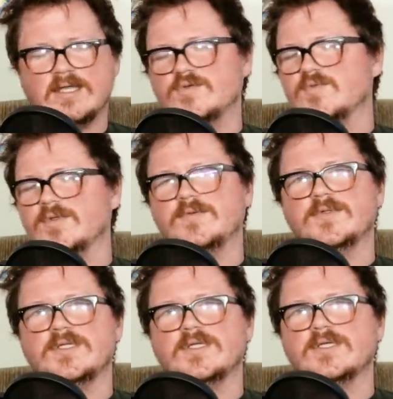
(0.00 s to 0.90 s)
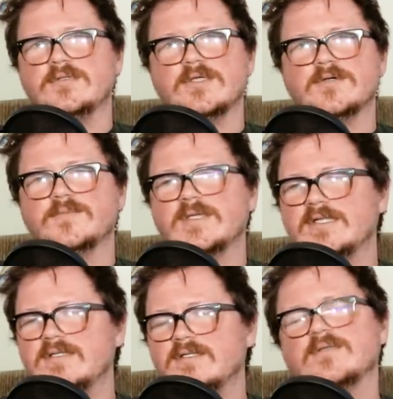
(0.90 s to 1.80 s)
It's really, really good though,
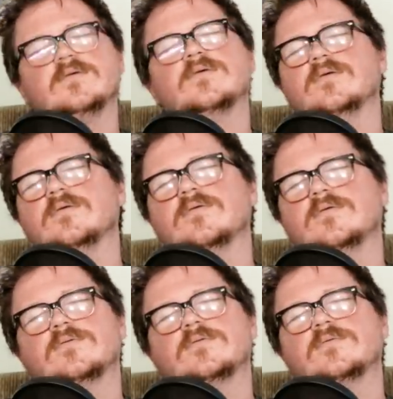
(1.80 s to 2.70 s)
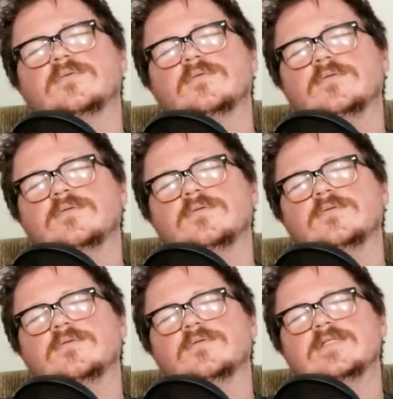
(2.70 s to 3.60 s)
man. Ugh.
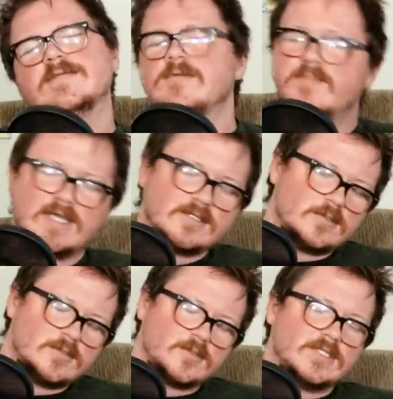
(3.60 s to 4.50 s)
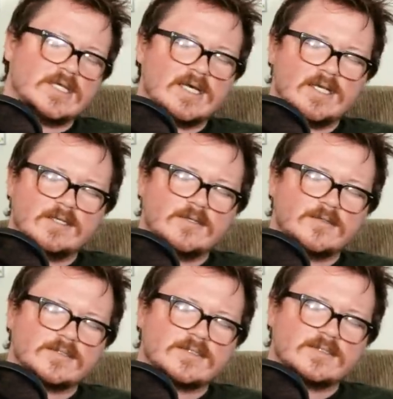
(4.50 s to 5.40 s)
Take me back to
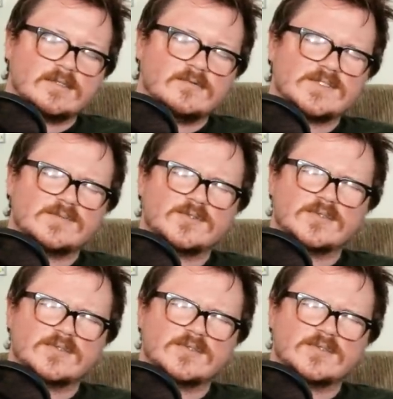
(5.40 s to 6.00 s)
Giordano's. I want some